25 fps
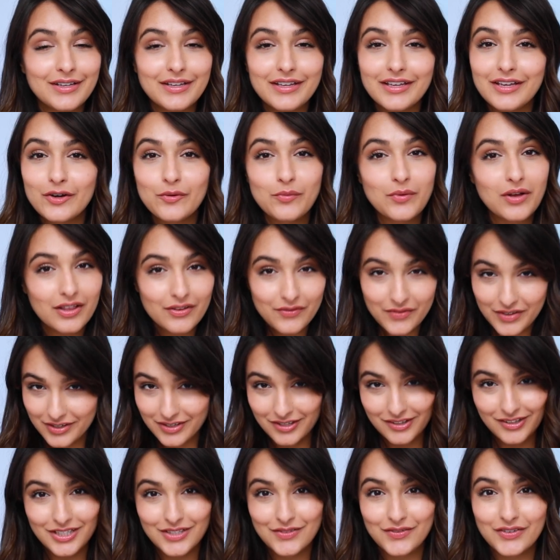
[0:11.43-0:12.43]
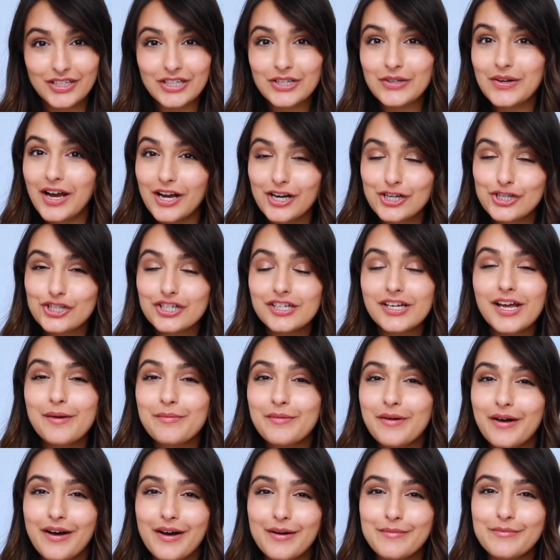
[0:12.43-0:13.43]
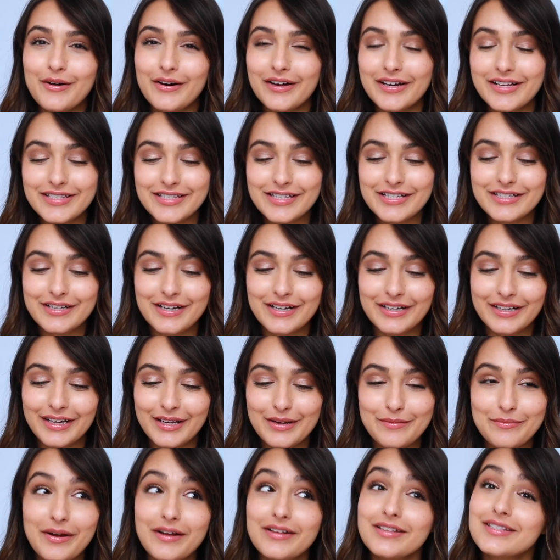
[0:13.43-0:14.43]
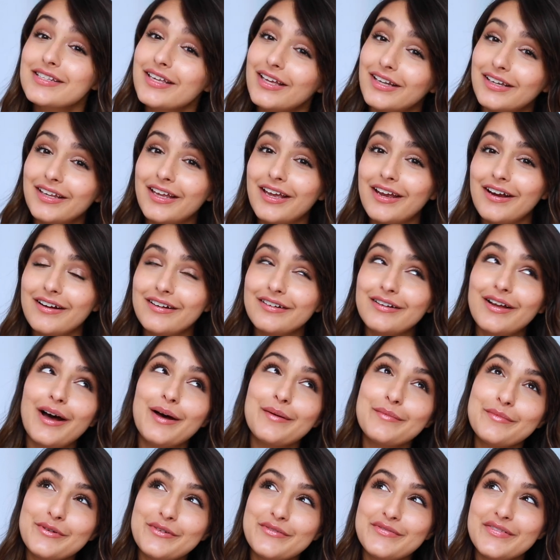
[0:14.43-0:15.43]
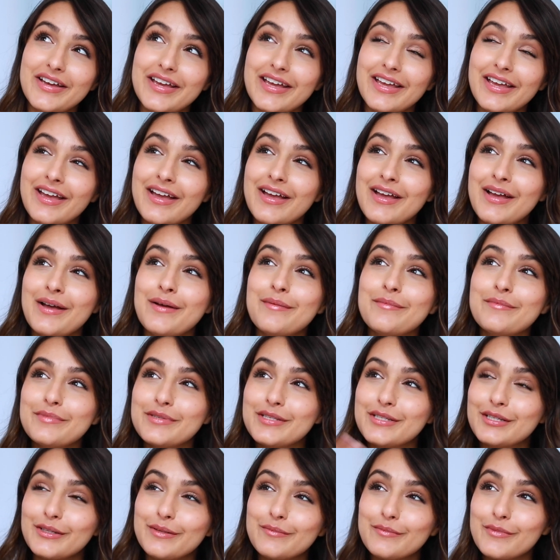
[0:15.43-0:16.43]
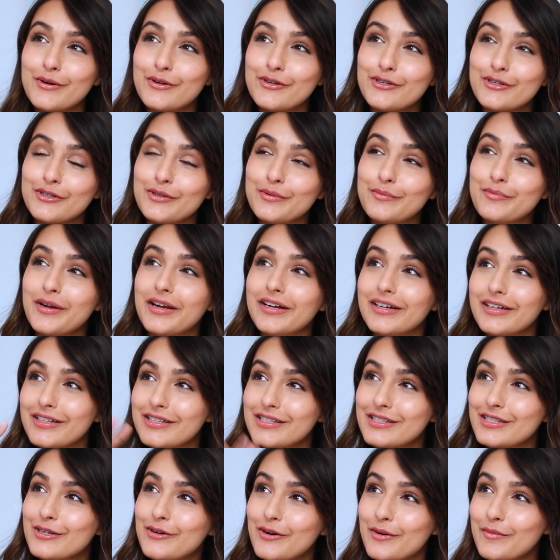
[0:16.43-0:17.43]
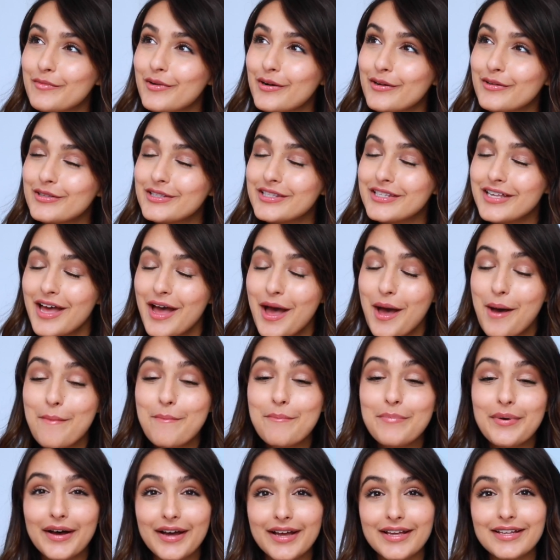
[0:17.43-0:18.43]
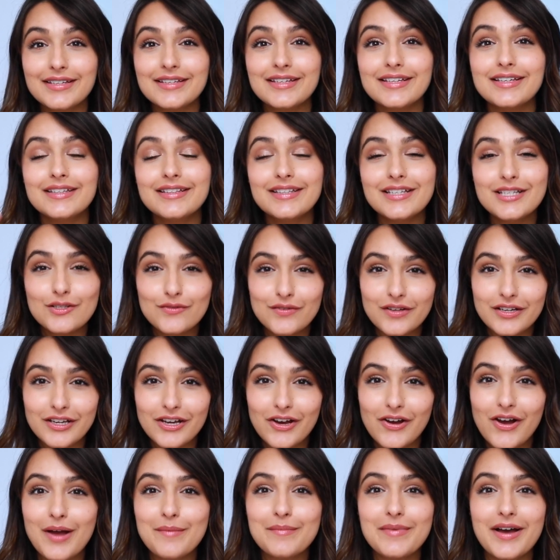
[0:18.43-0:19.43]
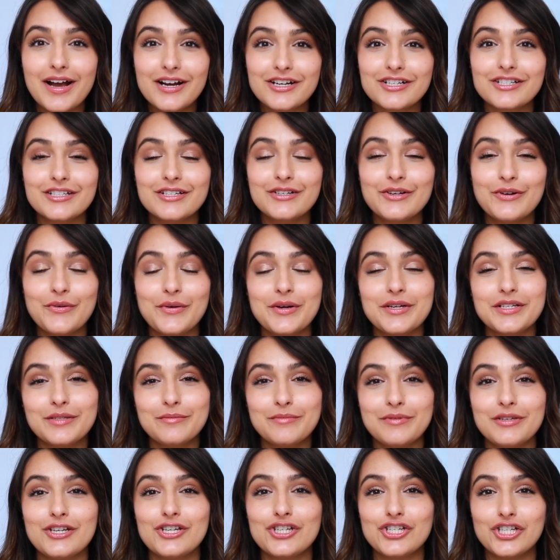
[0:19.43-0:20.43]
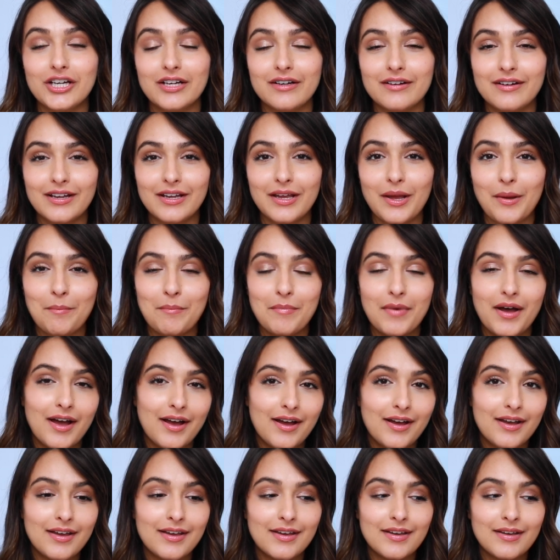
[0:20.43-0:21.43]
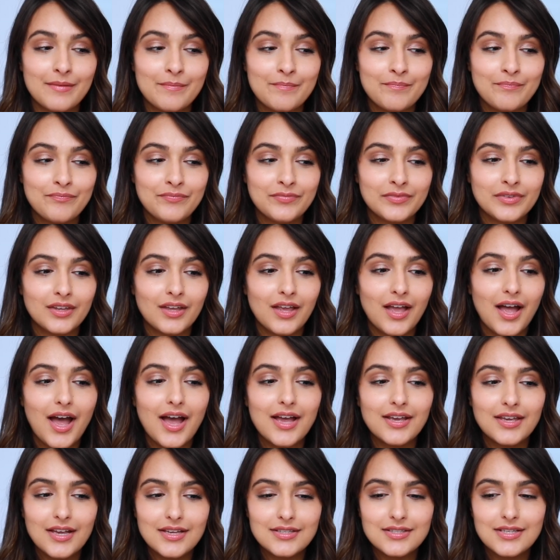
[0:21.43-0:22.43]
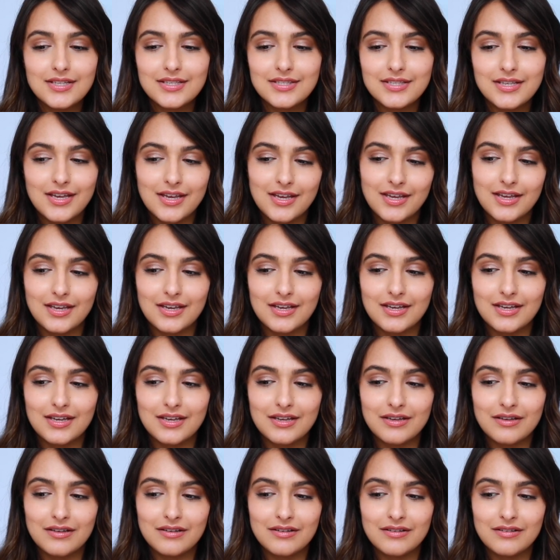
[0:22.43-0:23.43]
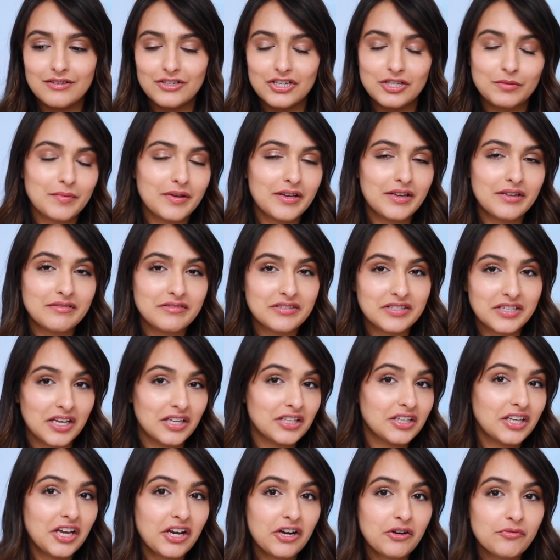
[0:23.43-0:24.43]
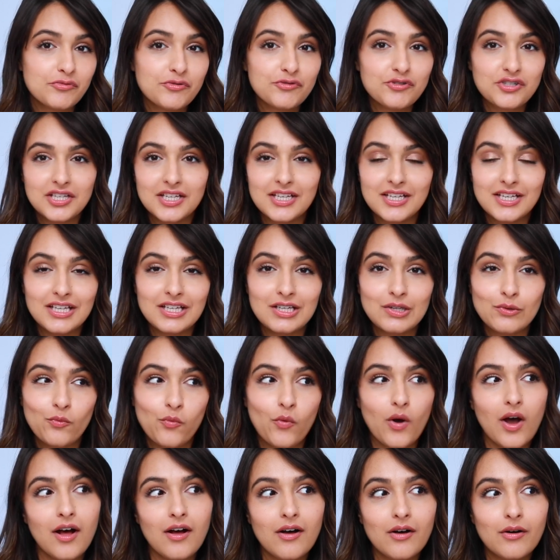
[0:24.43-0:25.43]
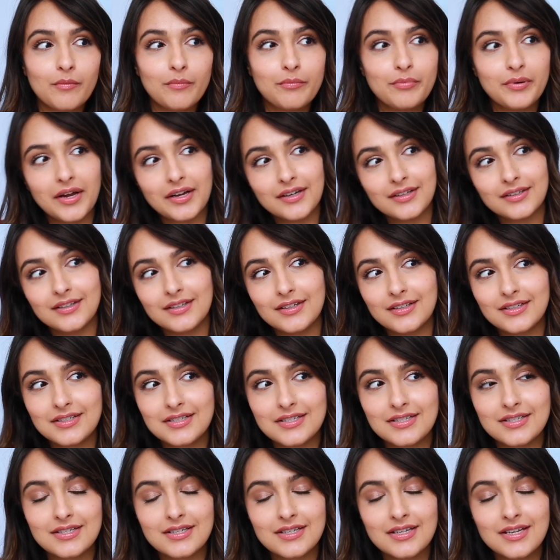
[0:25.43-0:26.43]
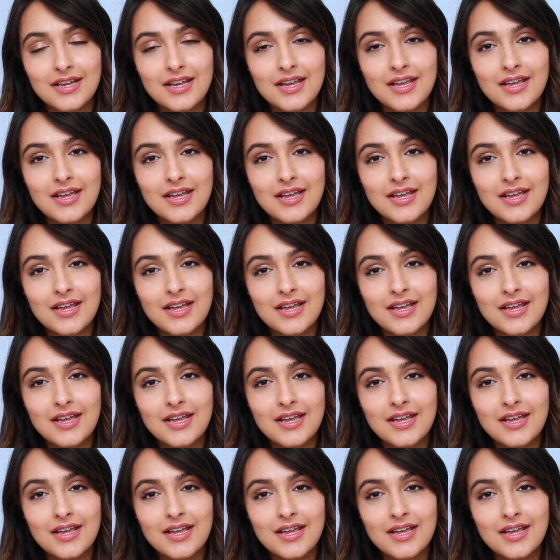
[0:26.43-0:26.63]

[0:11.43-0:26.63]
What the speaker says: irrelevant to this video, actually. I'm honestly talking about skincare, not moving. Still emotional, pregnancy hormones. But in this video, I'm actually going to be sharing my, I guess it's like just my skincare routine while pregnant,